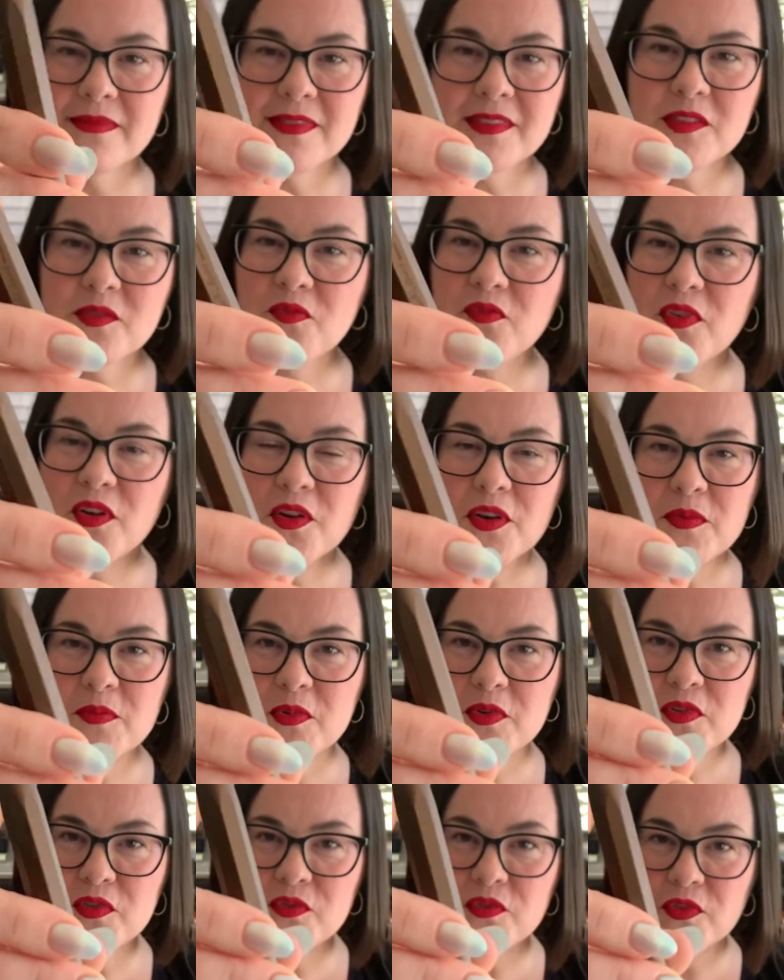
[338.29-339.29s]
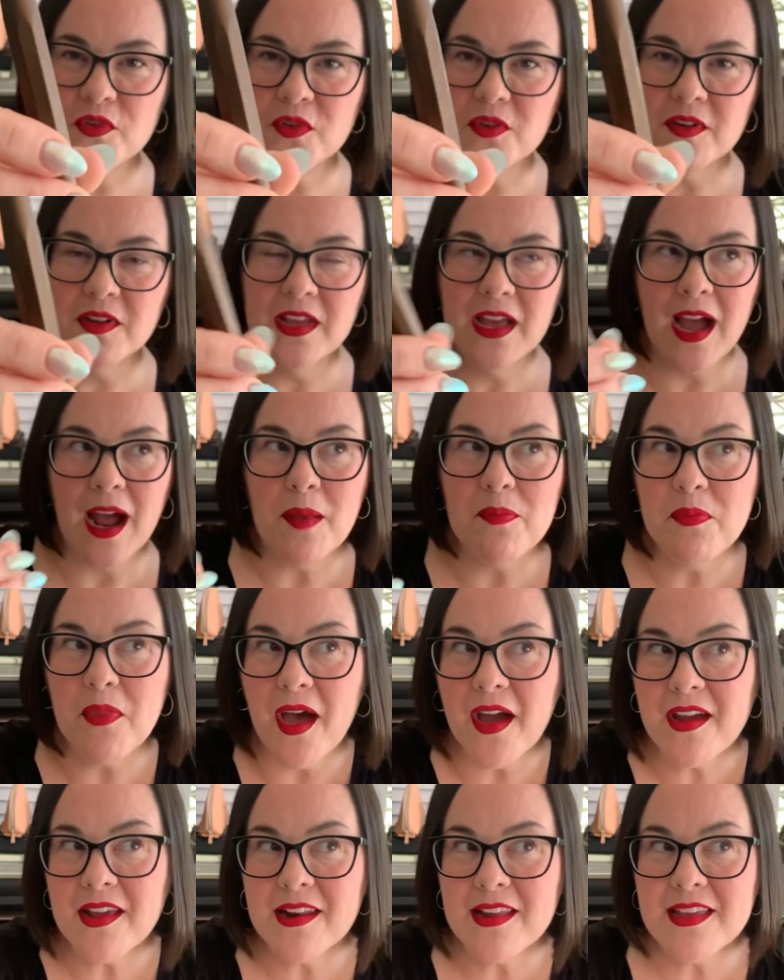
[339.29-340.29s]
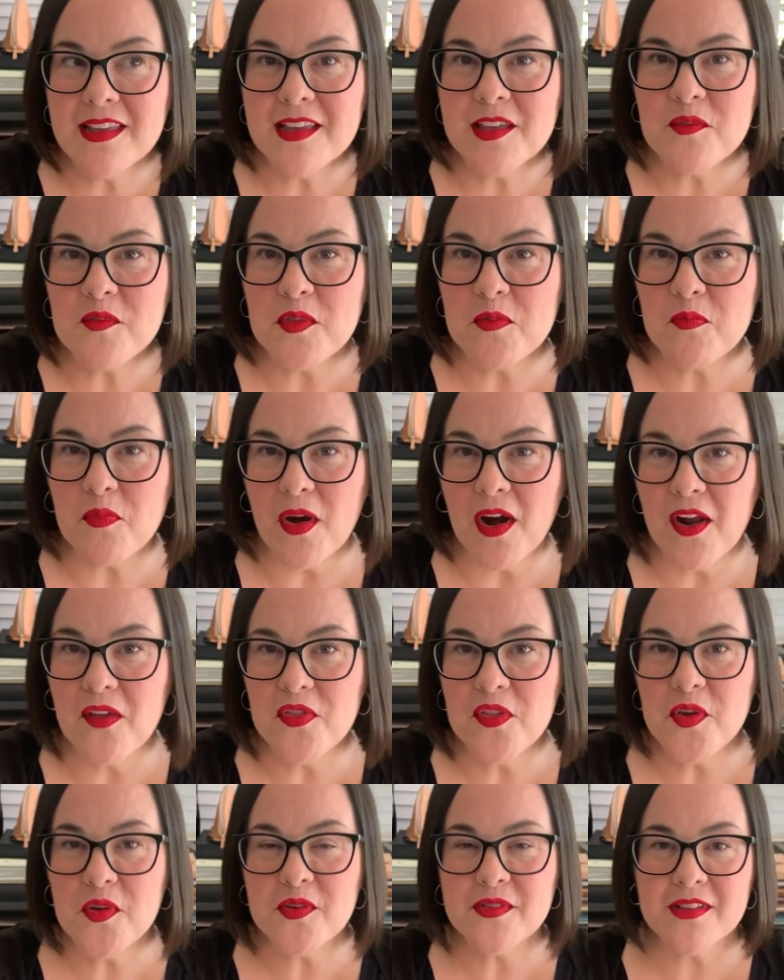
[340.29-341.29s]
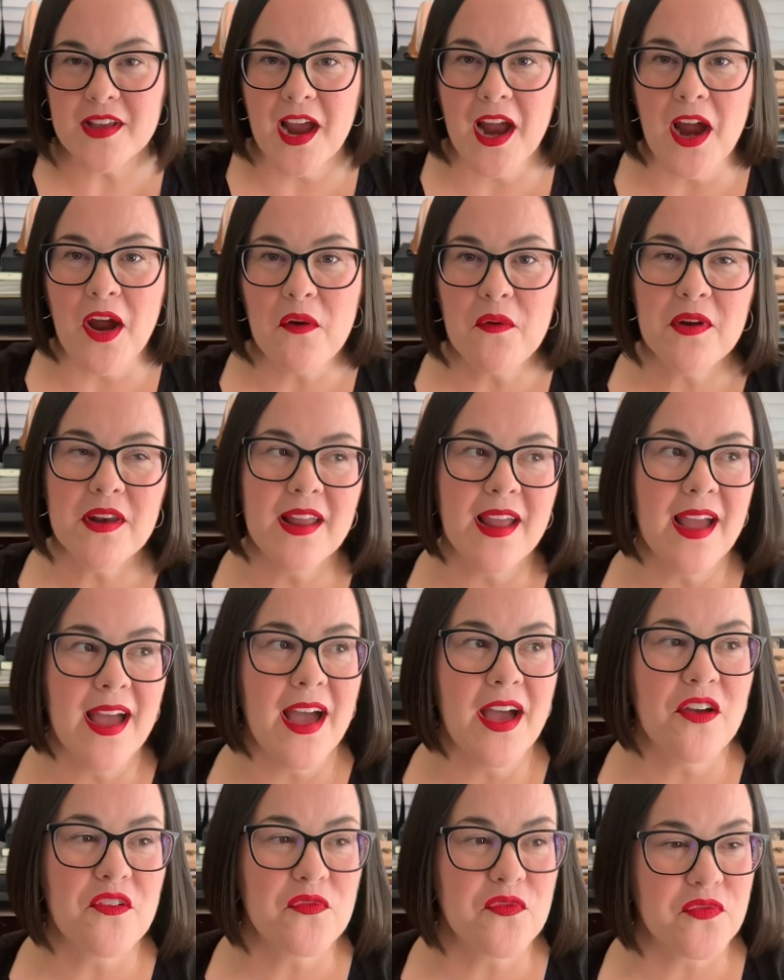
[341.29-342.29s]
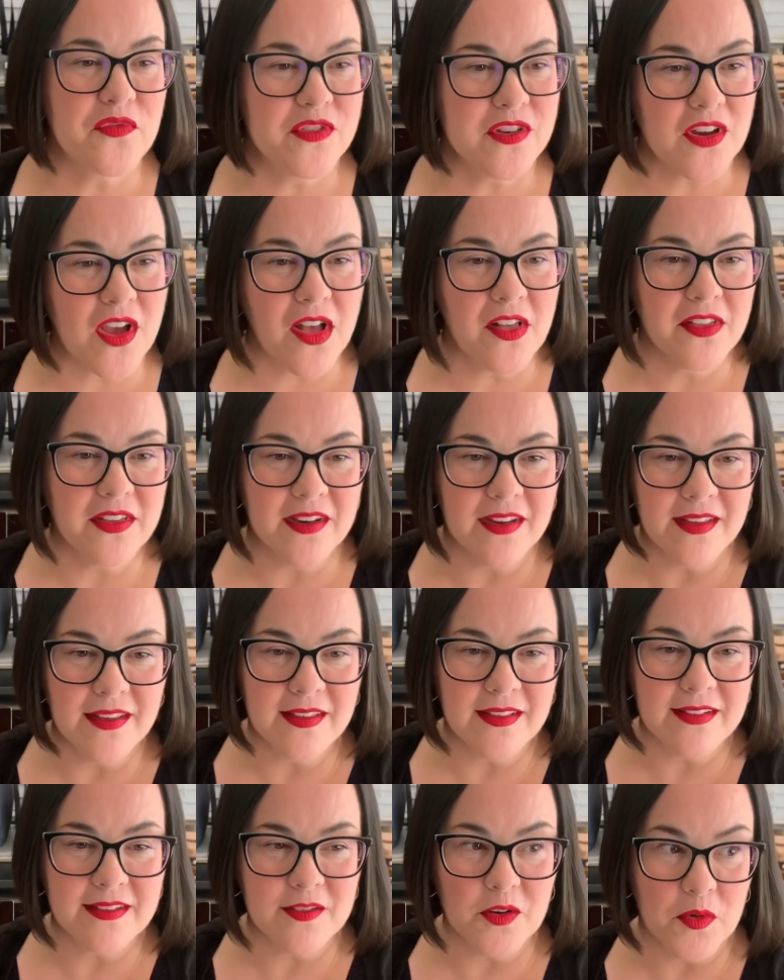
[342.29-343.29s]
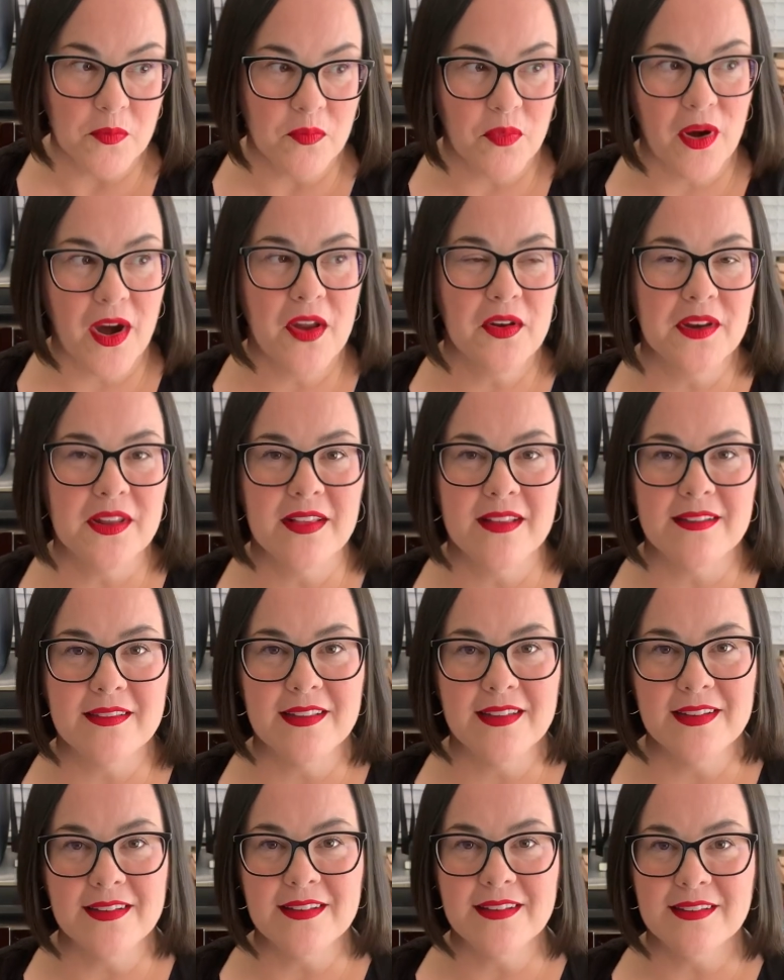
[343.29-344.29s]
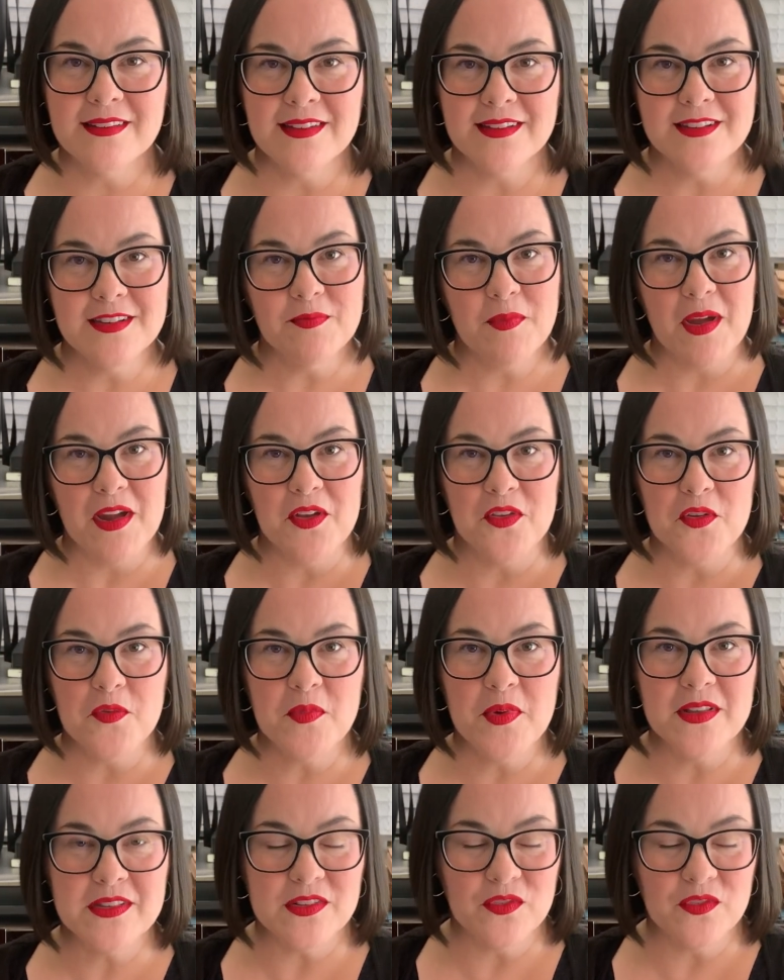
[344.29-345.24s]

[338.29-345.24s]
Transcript: It's very beautiful. I'm not gonna ink it with brown though, because I already have chocolate inks or brown inks inked into my other pens.